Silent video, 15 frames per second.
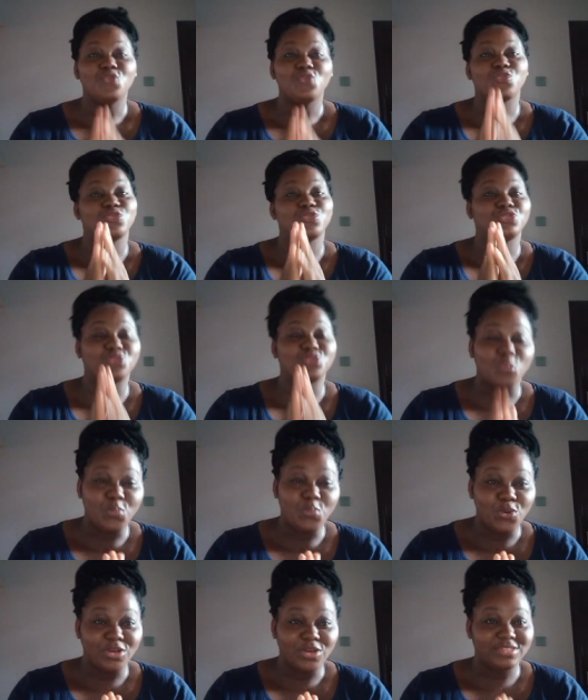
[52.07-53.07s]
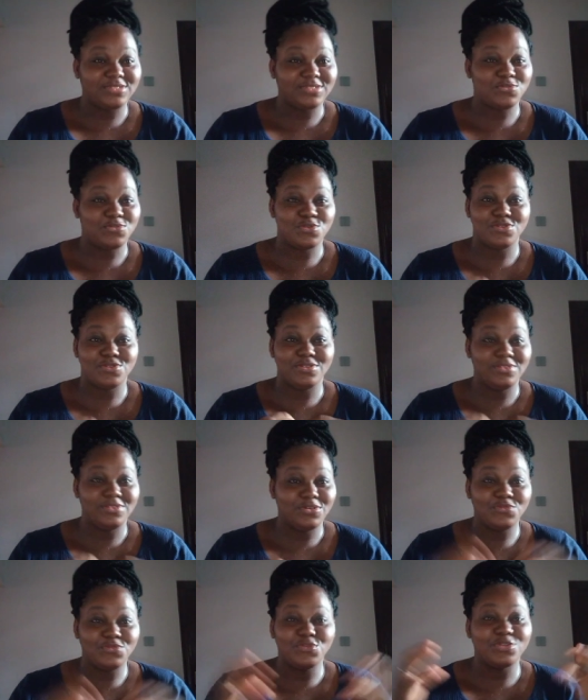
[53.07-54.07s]
for your support, for your
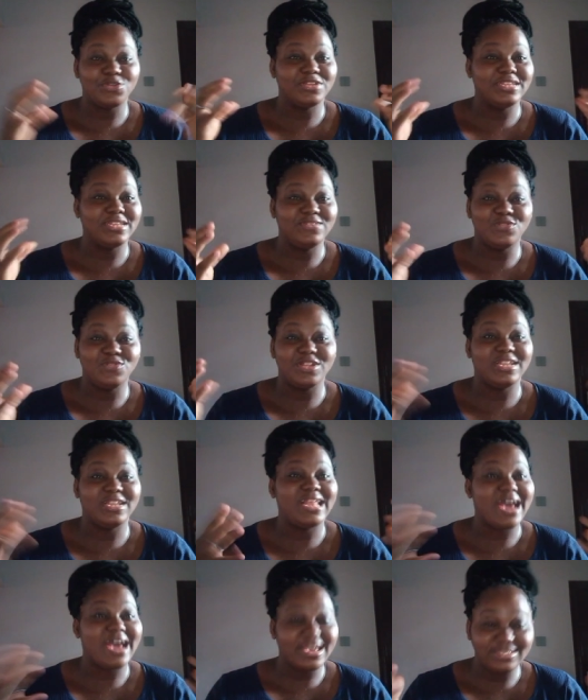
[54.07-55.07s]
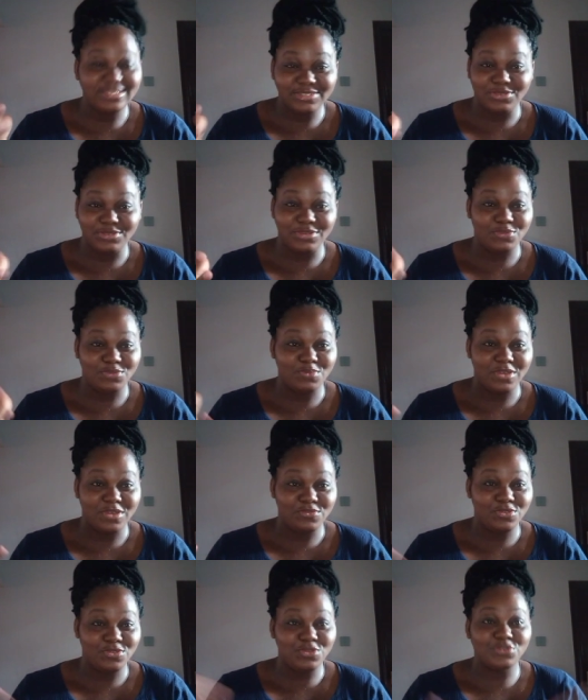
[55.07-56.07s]
love, for the likes you give
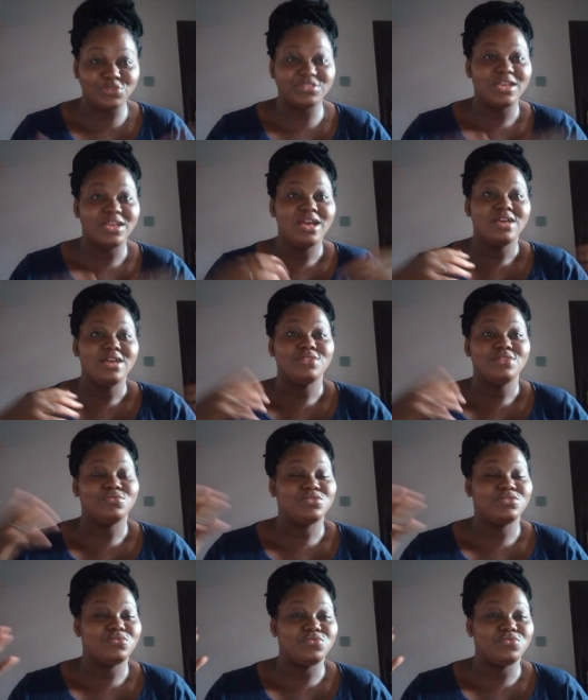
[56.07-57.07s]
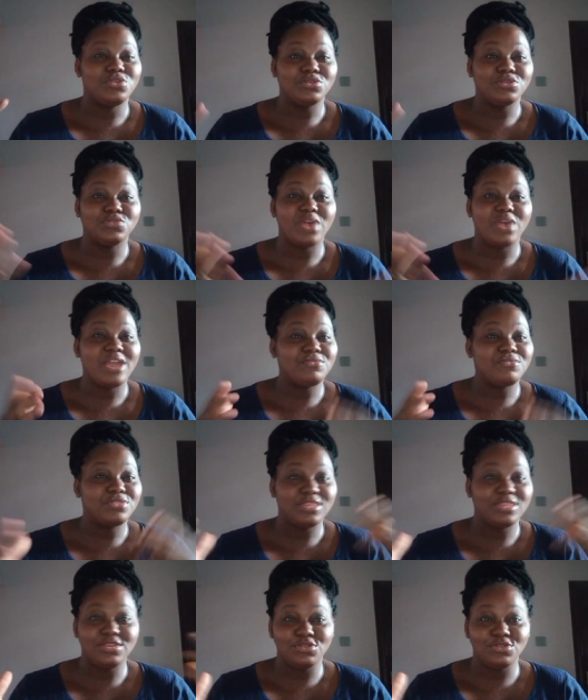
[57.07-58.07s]
my videos, for the views, for
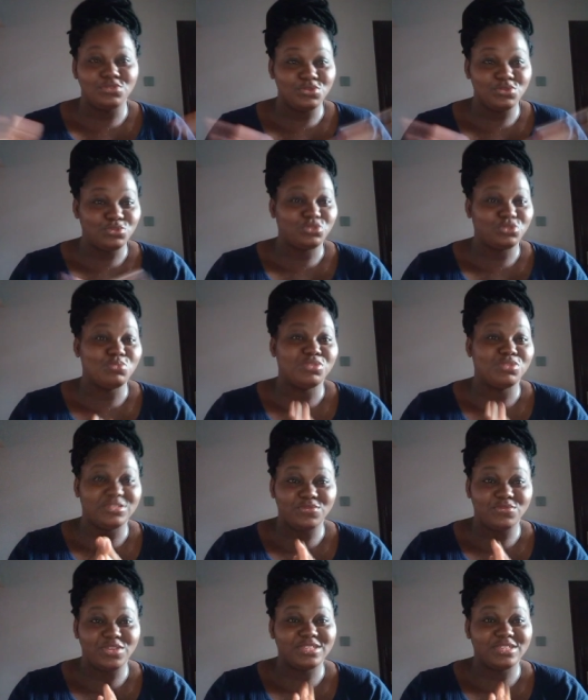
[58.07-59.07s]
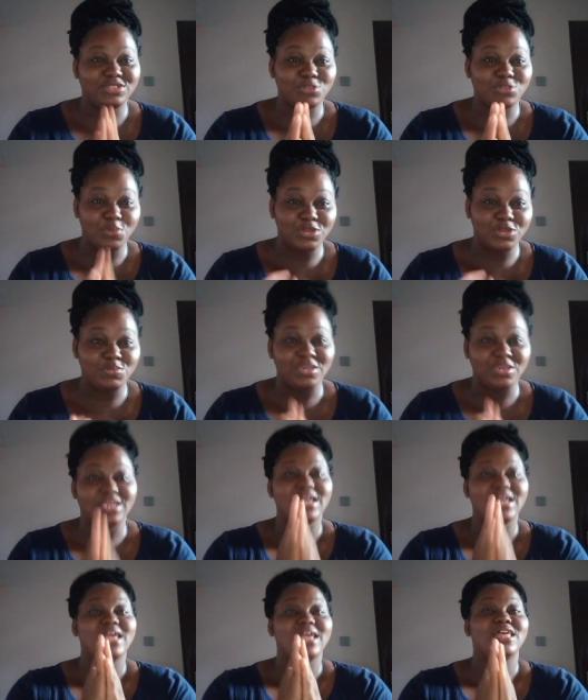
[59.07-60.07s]
everything you do to motivate and support
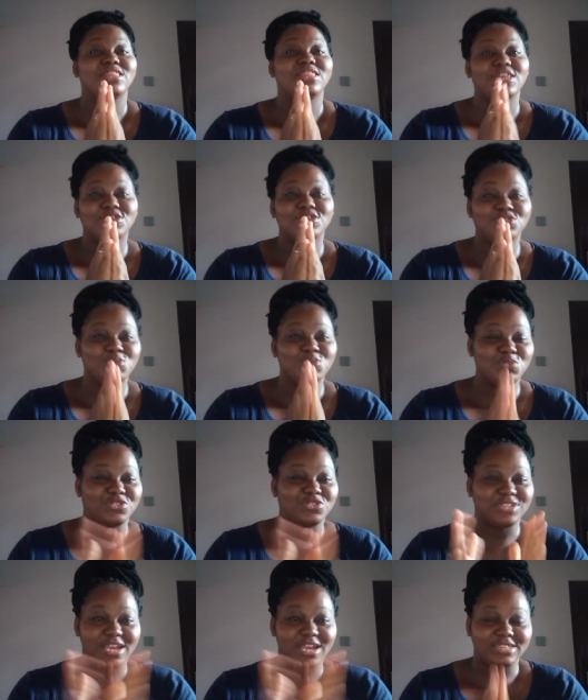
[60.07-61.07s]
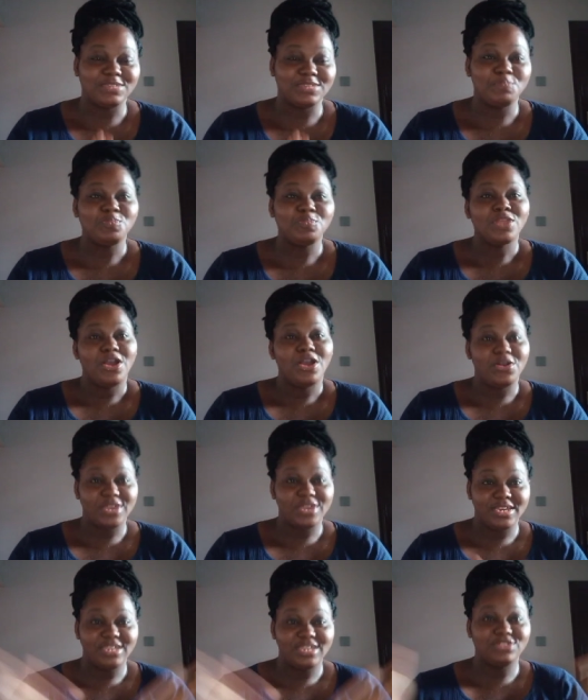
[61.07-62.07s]
me. Thank you so much guys.
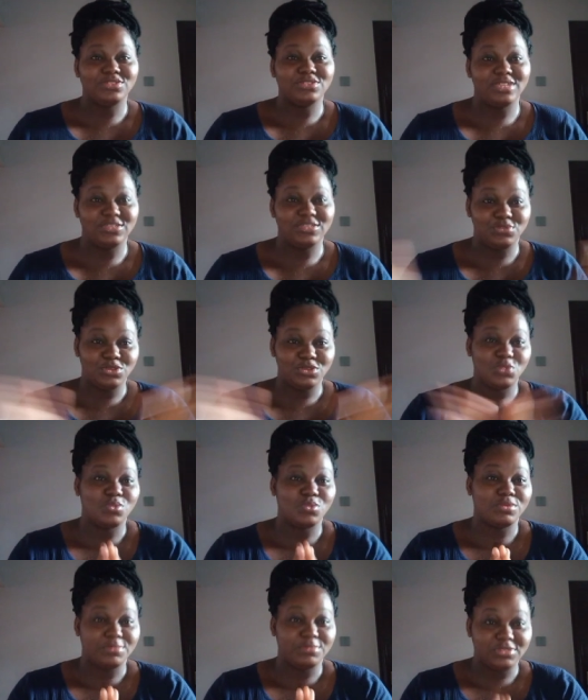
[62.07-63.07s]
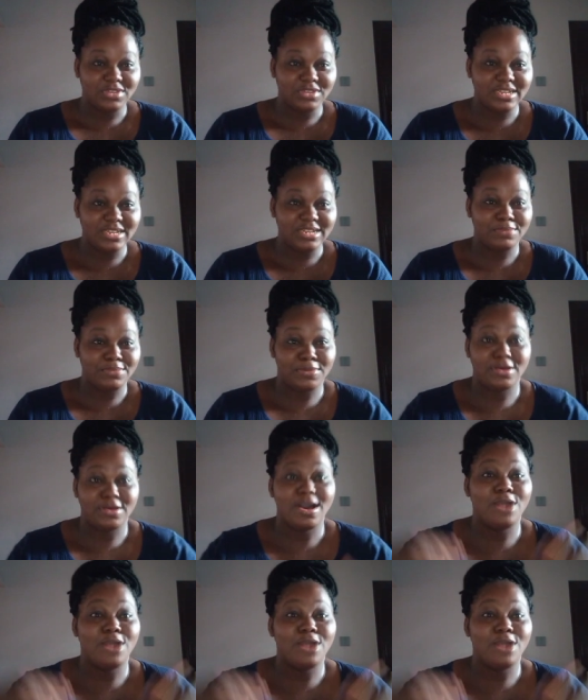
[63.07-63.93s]
Okay, in today's video we will be talking about